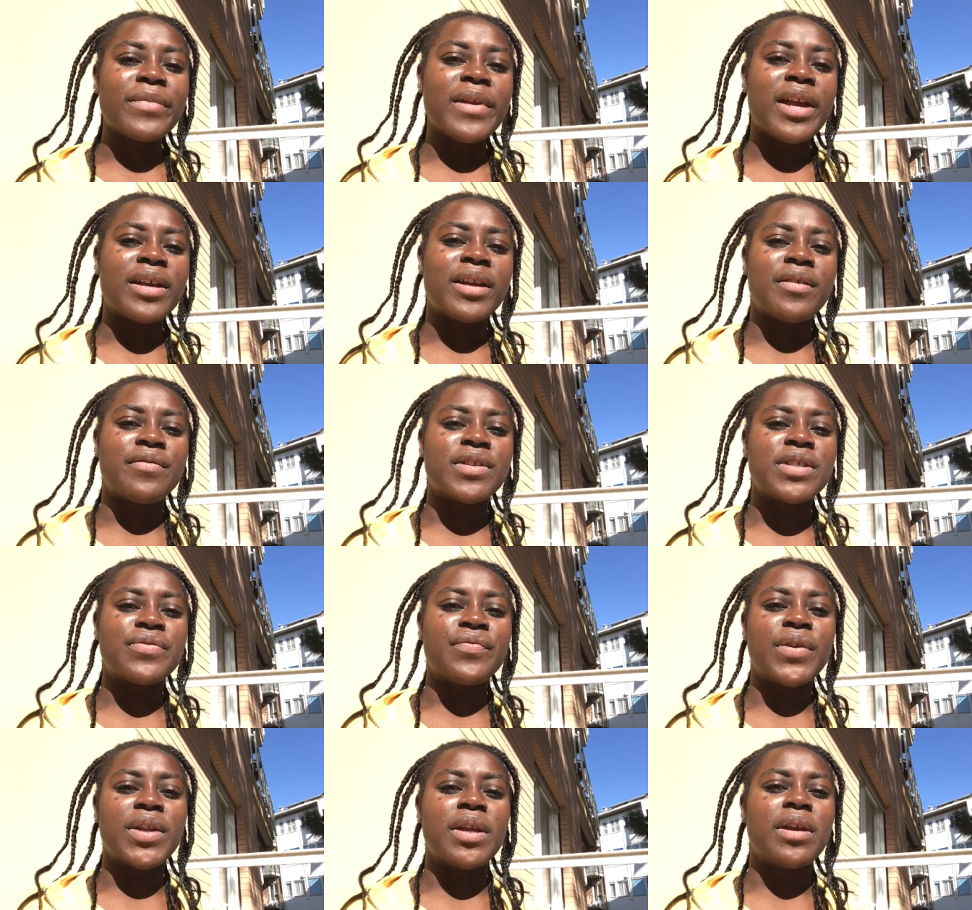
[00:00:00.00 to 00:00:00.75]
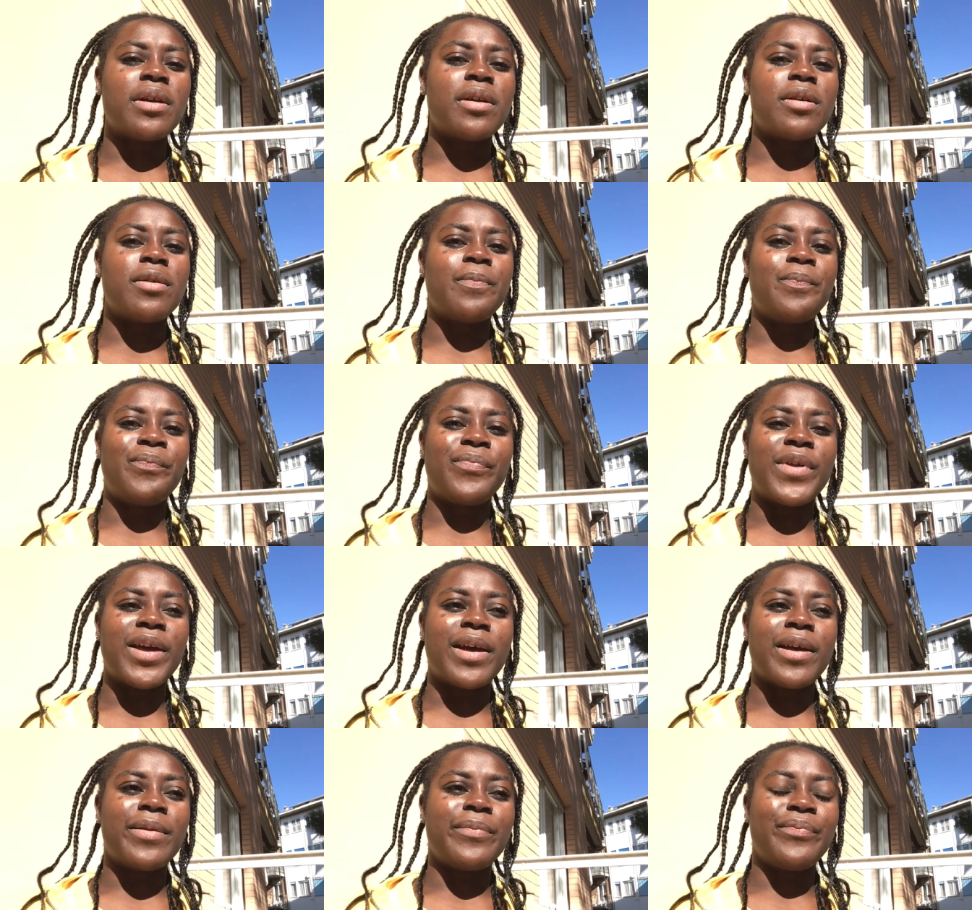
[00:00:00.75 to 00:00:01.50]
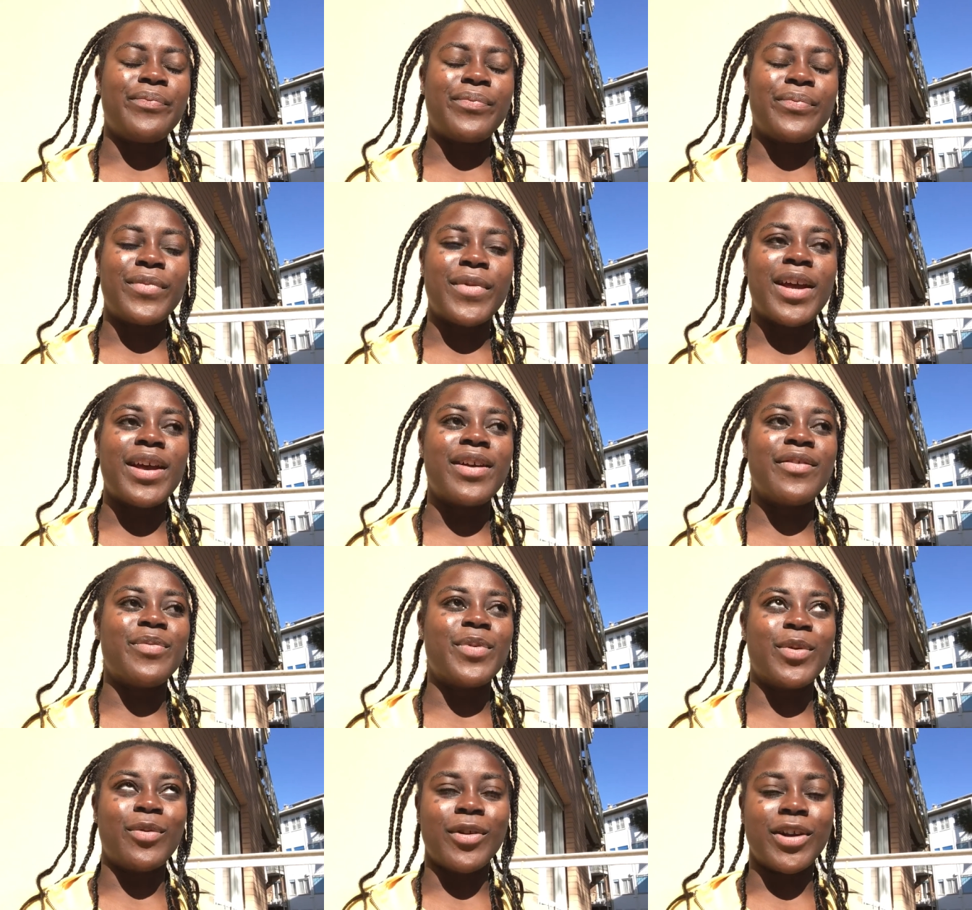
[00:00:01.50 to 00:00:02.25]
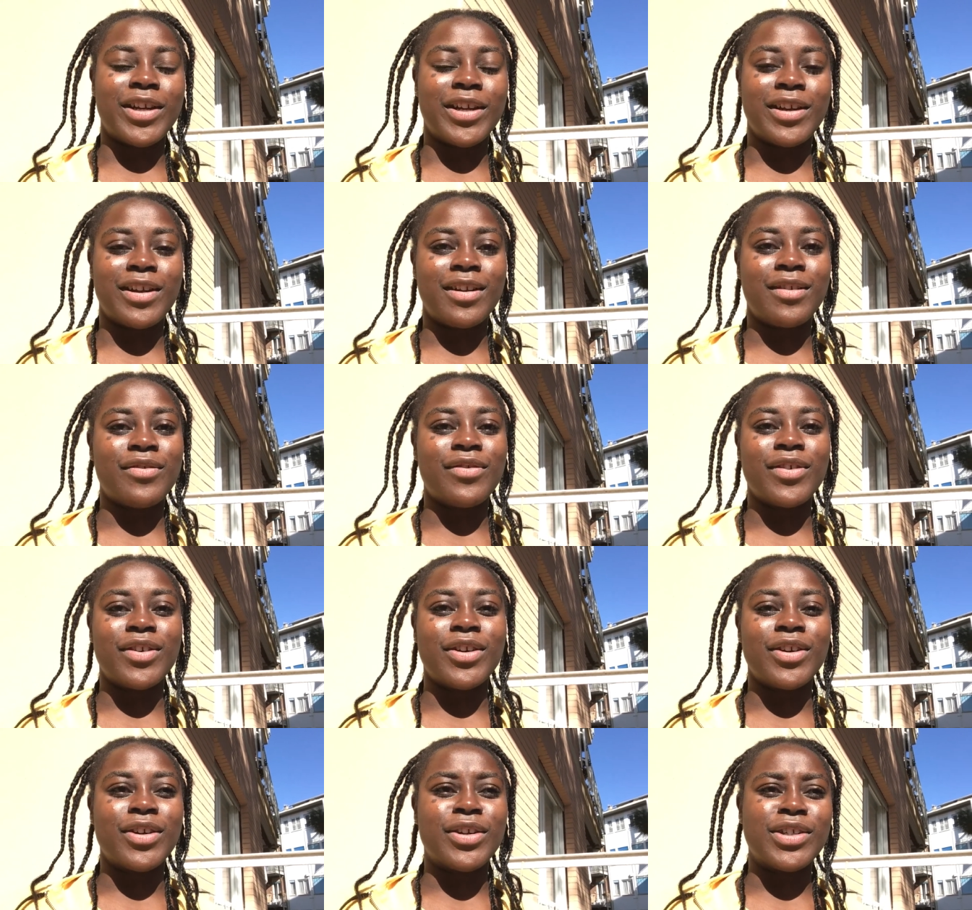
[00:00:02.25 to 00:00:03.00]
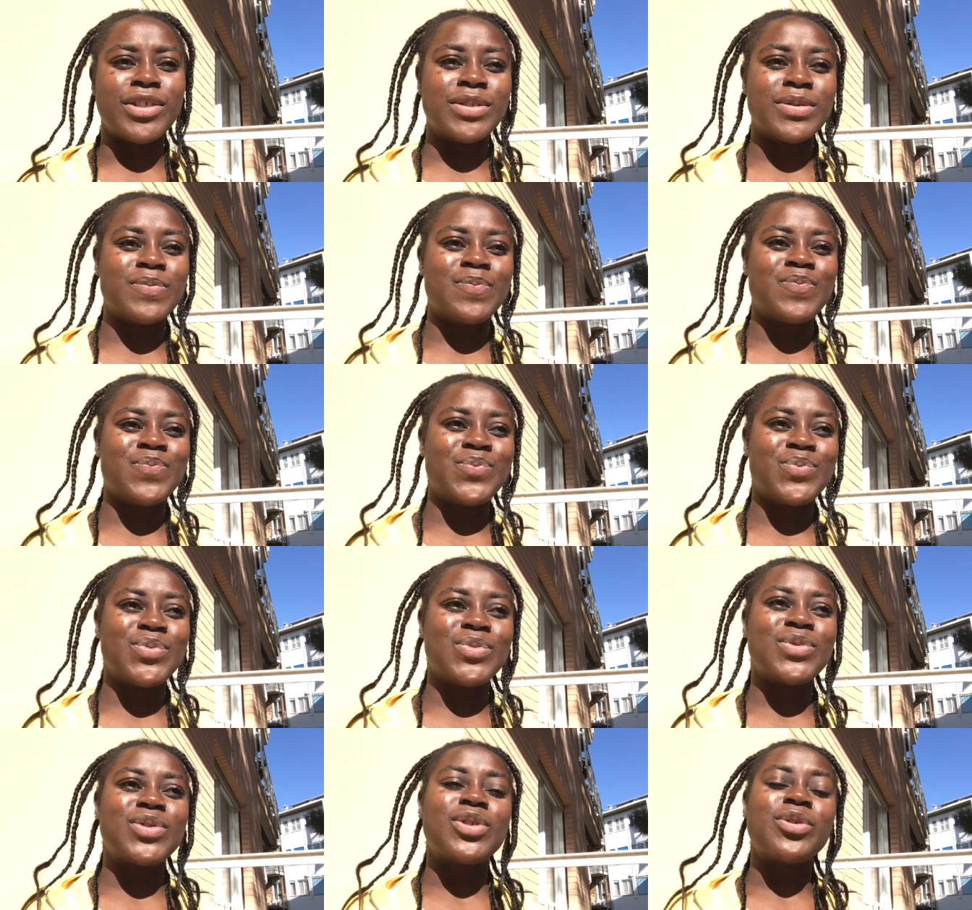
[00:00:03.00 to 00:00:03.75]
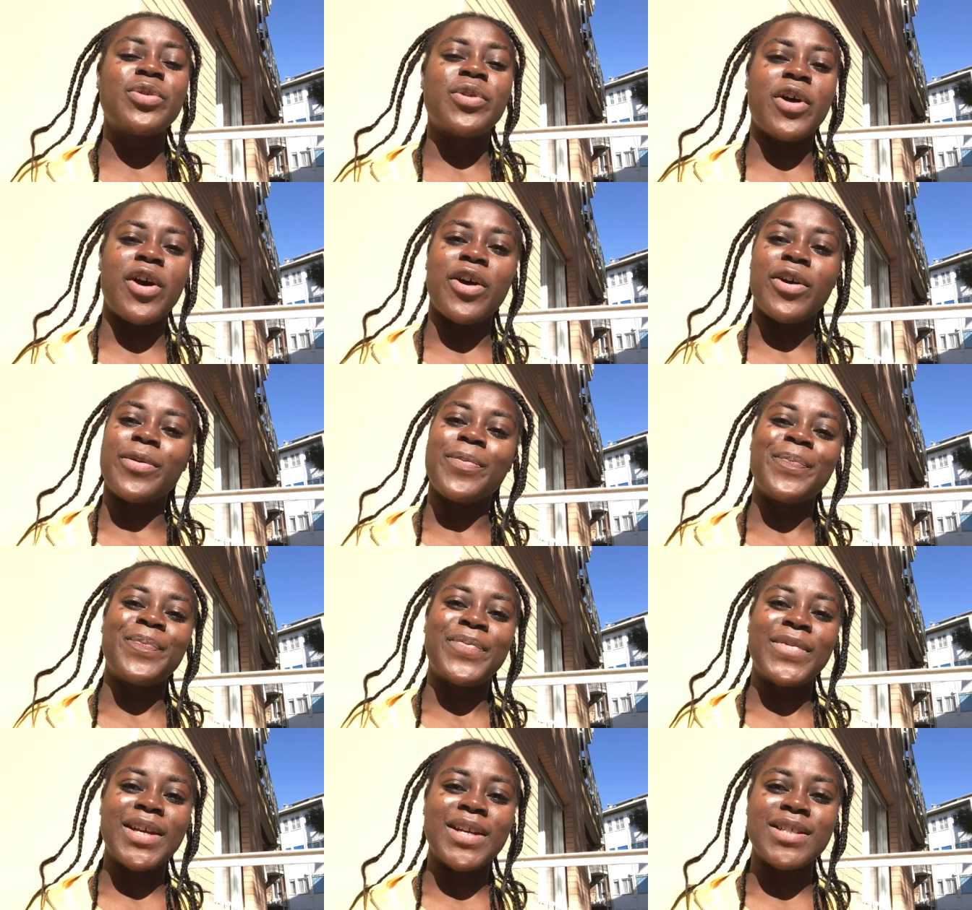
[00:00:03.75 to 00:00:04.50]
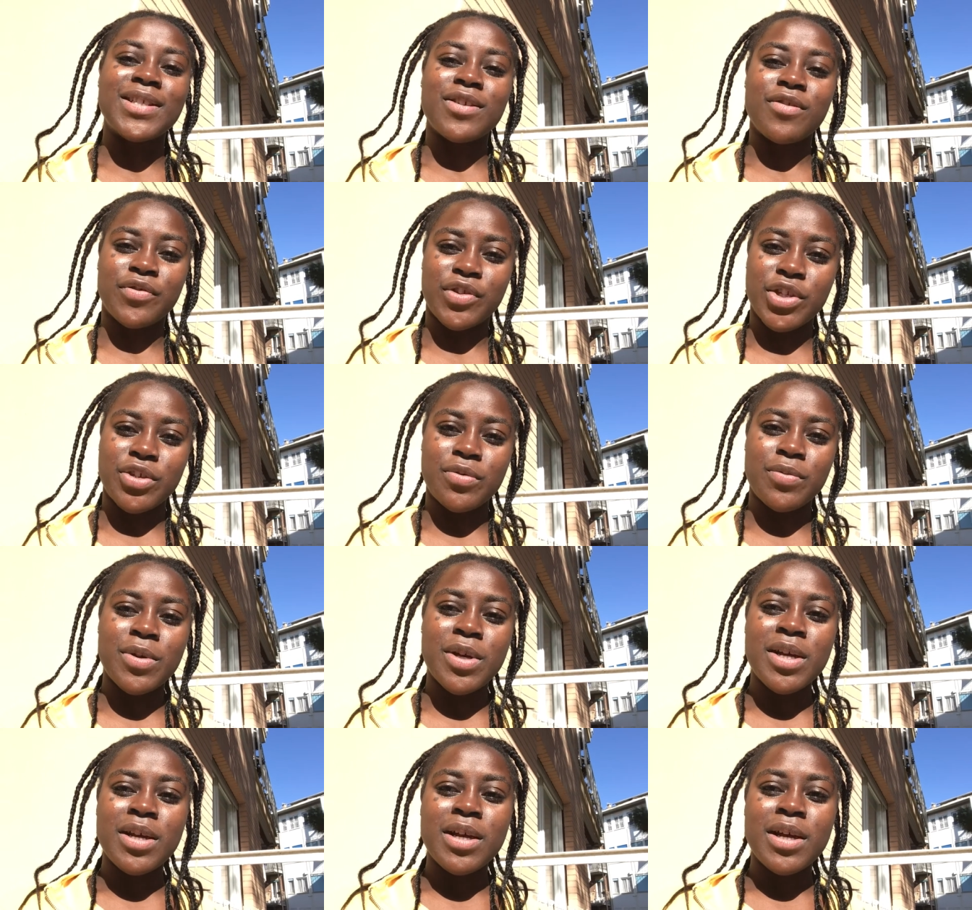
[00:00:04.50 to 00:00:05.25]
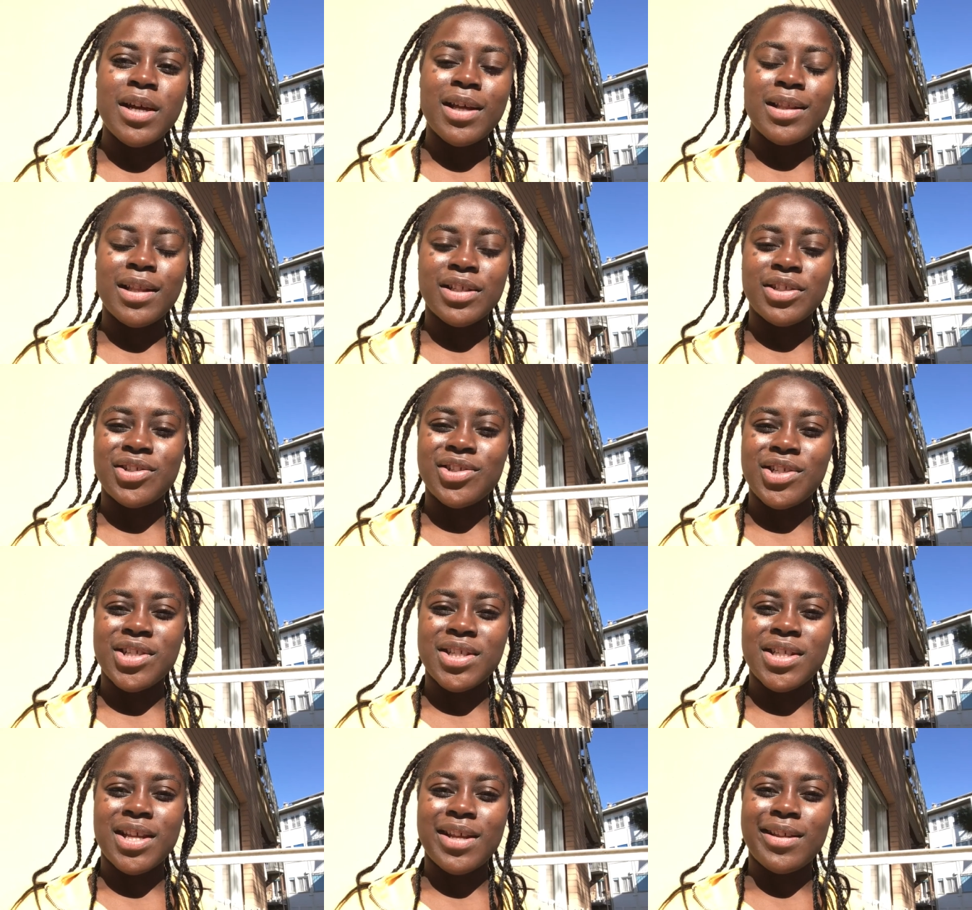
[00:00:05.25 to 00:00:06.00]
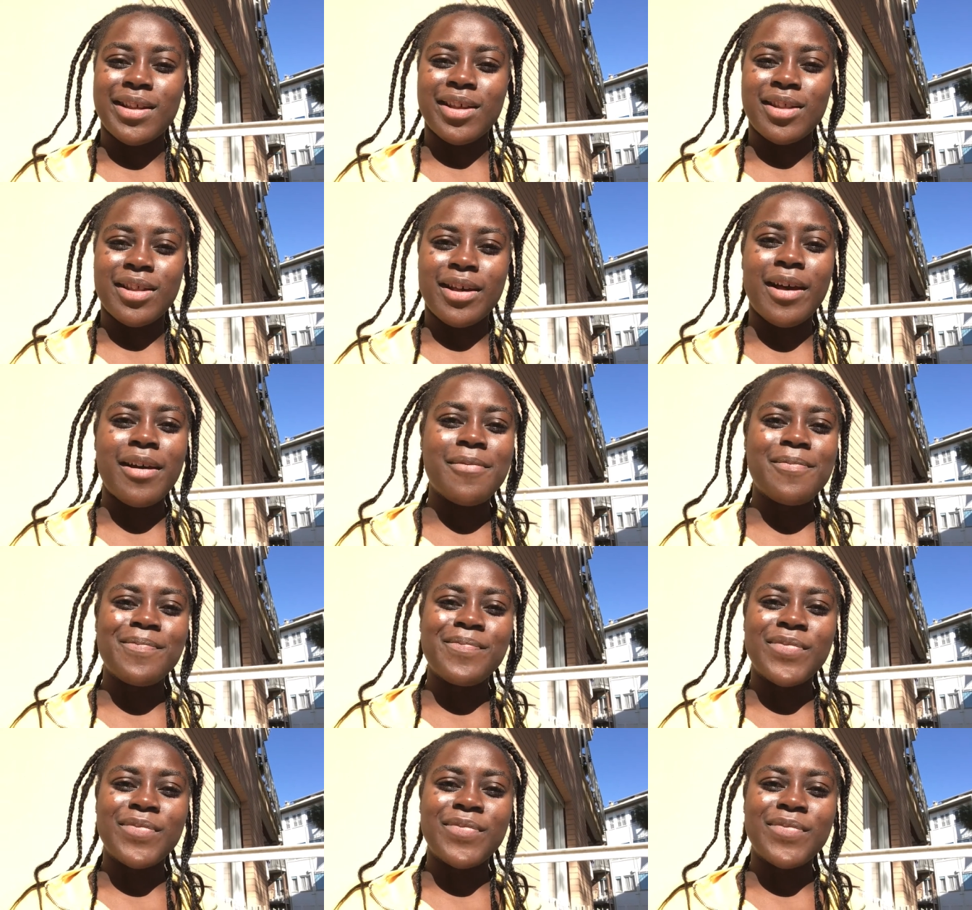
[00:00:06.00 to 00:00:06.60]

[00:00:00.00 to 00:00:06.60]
I have this video that I've been working on for too long. It's overdue, let's just say it like that.